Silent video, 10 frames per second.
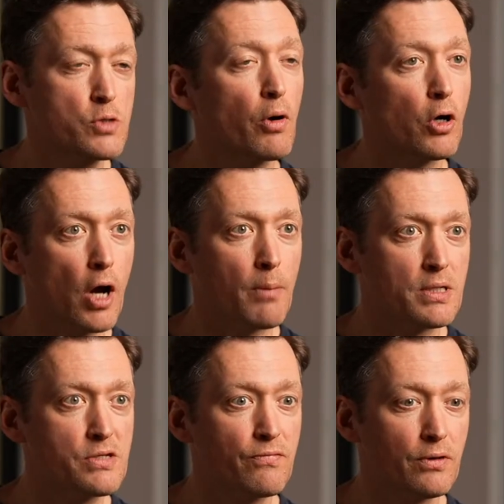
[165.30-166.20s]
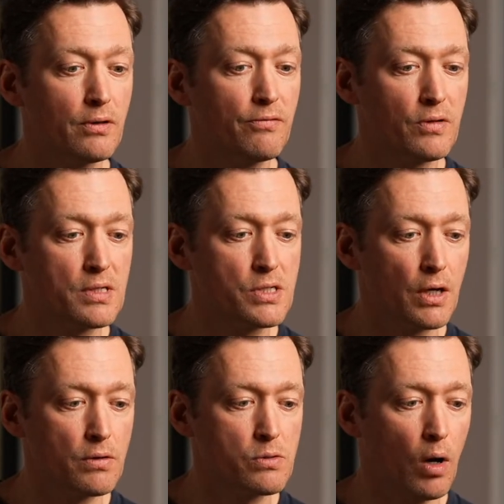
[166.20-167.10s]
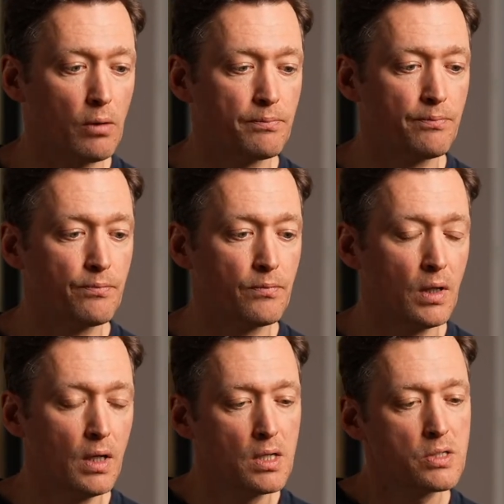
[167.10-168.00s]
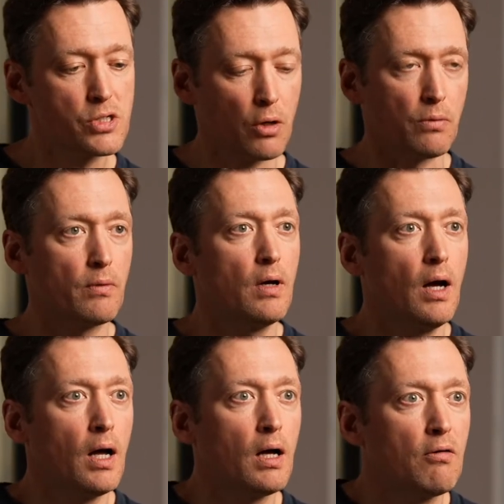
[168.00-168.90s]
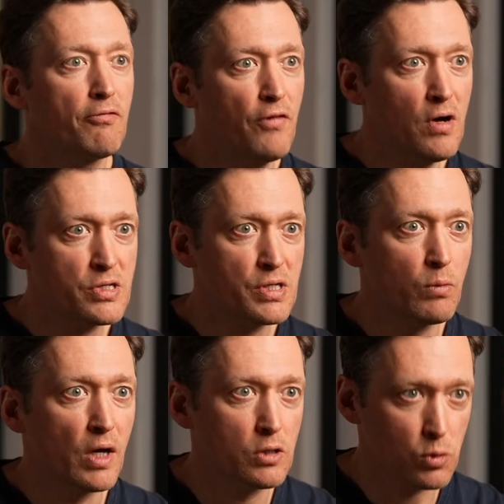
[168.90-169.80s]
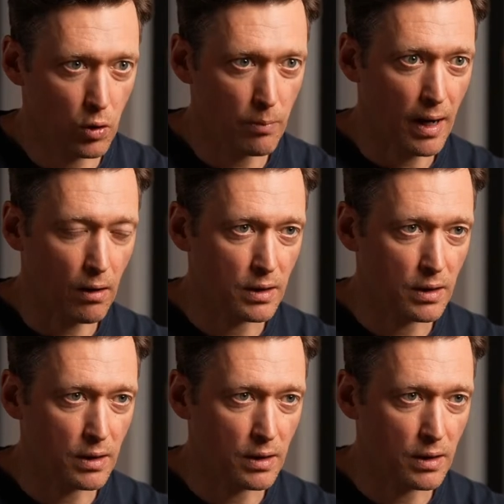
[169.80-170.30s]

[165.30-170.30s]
program is for this year as well. So first thing we're going to talk about